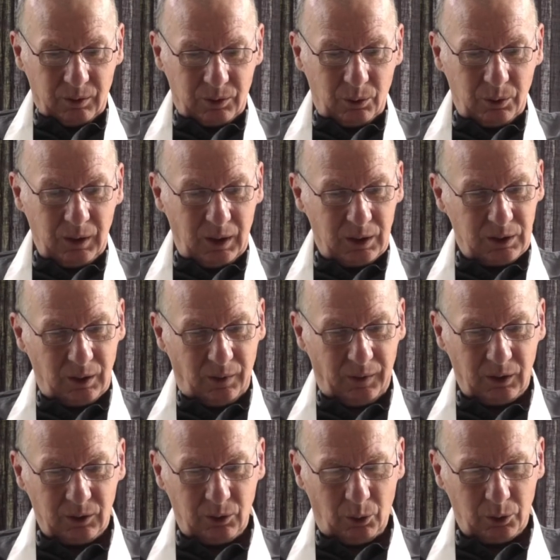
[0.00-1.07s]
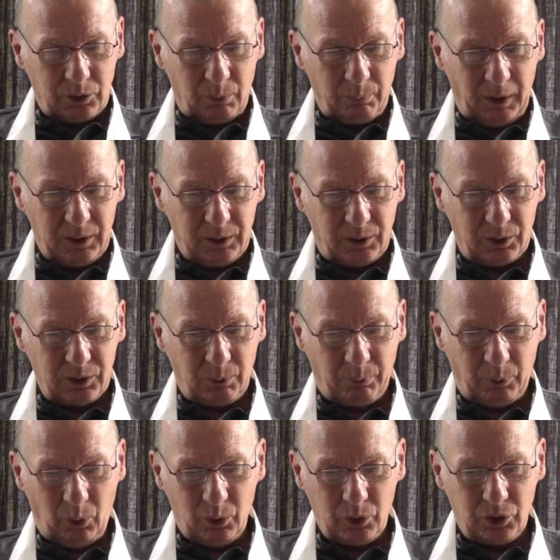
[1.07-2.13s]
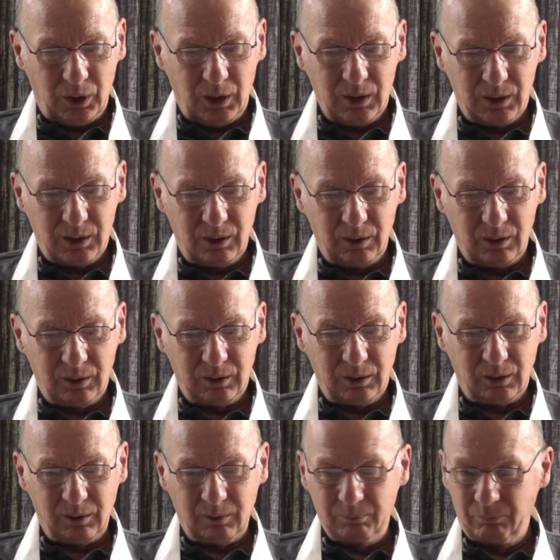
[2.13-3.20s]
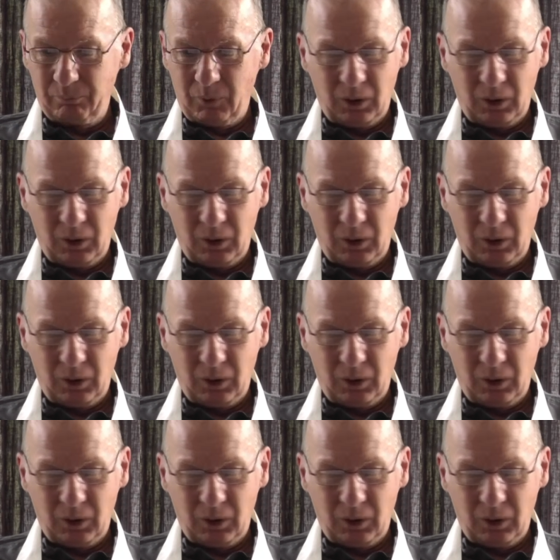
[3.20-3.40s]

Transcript: So yes, I think Dr. Ambedkar's approach is that uh,